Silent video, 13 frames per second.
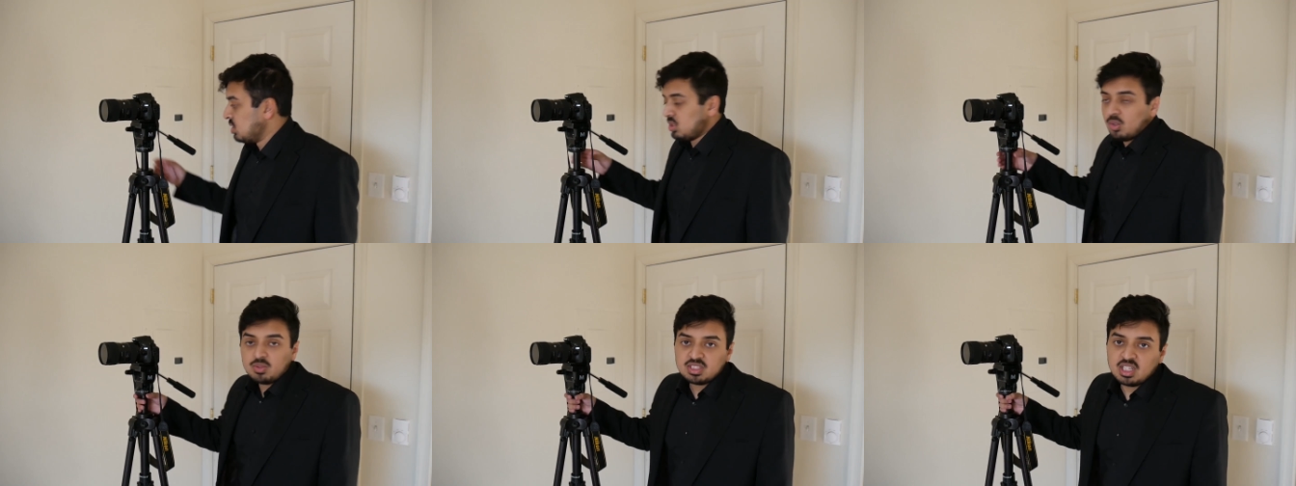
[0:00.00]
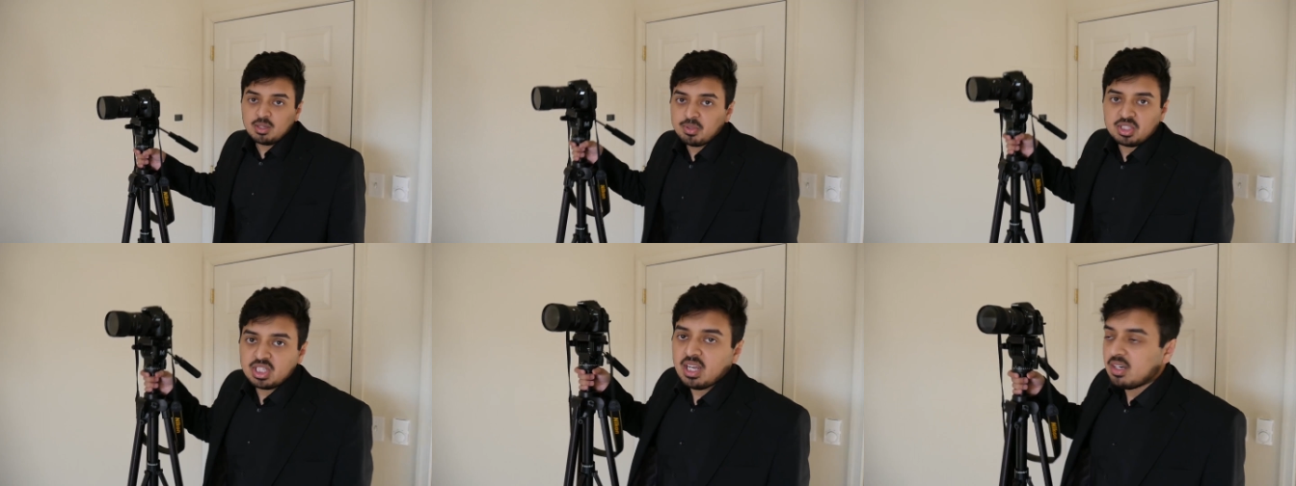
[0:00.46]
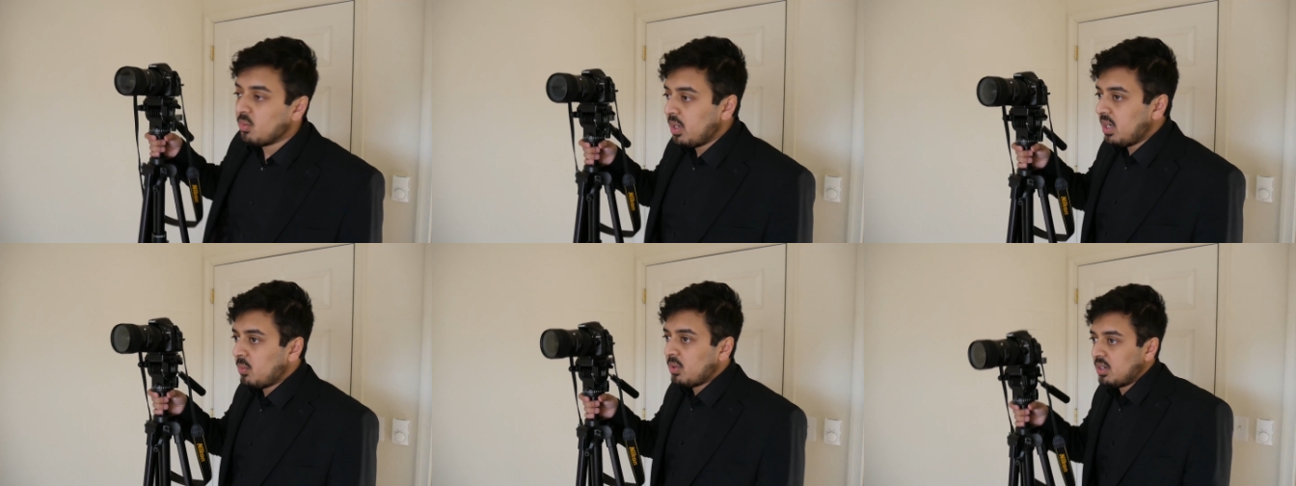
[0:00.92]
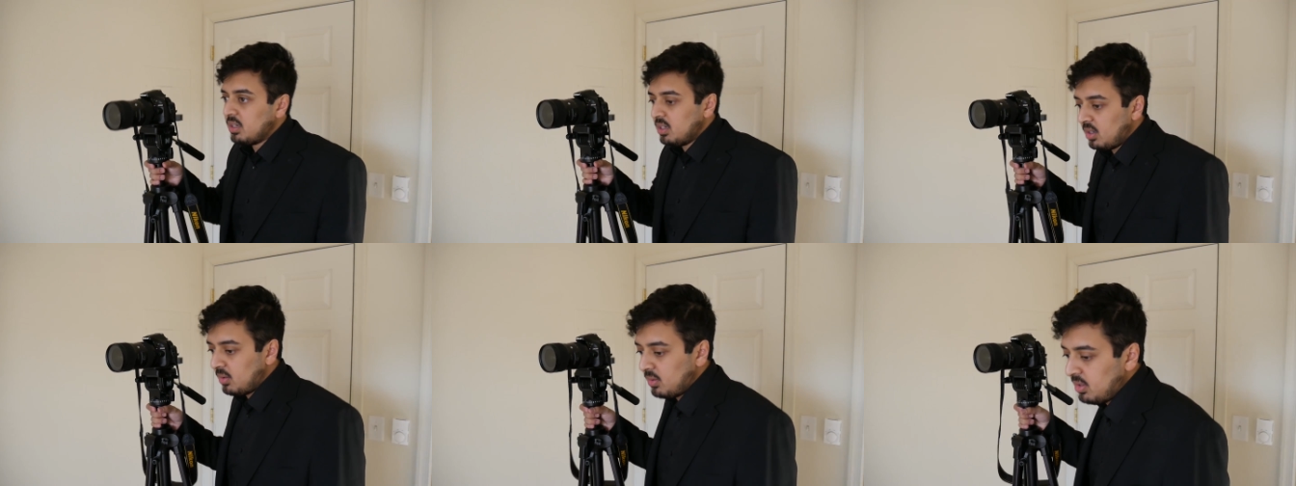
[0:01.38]
Don't set up your shot in a way where, you
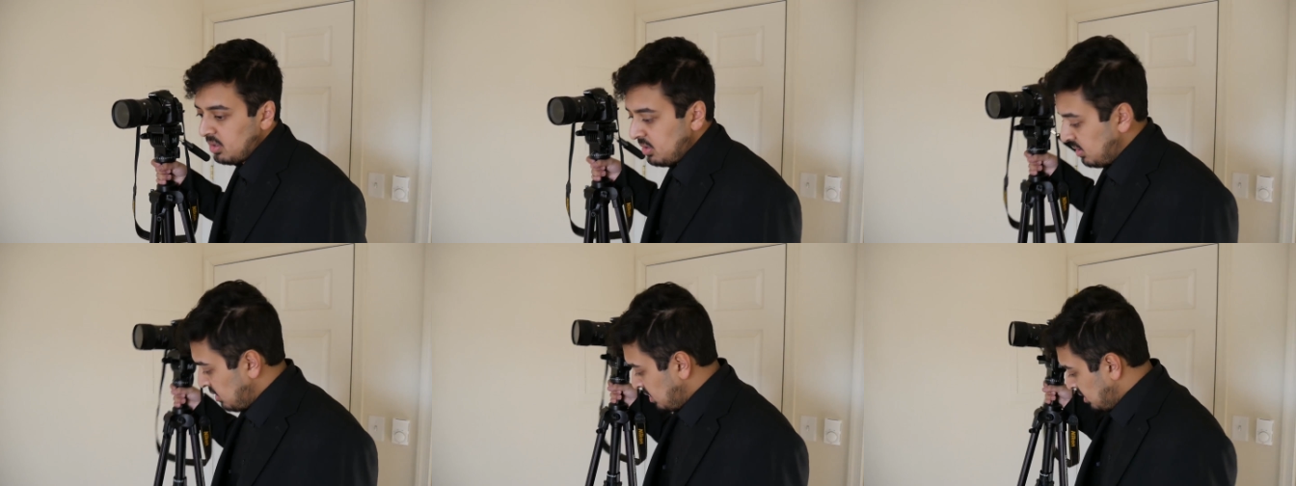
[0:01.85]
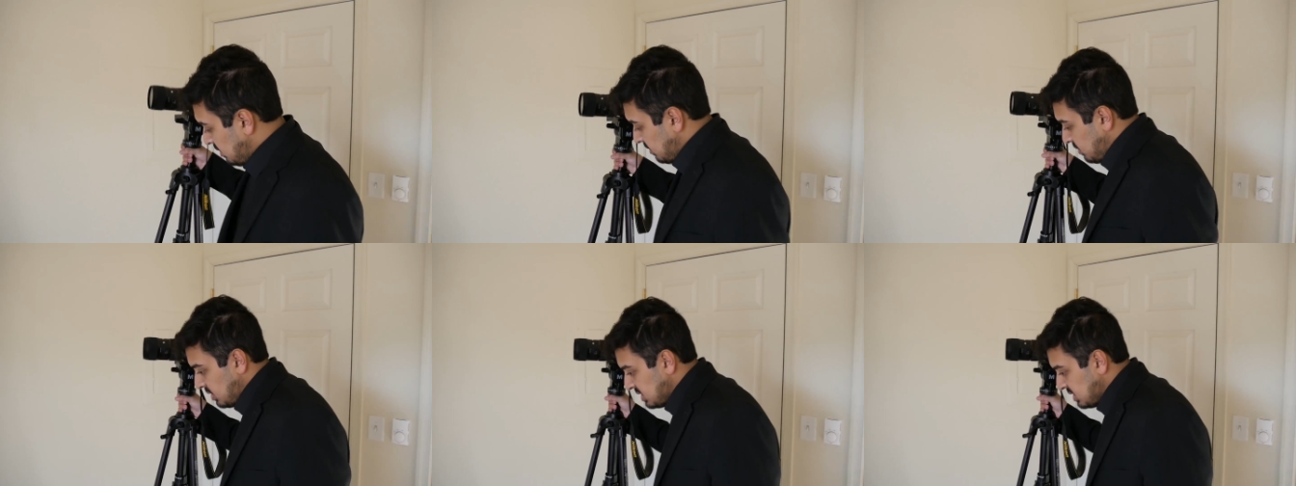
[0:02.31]
know, for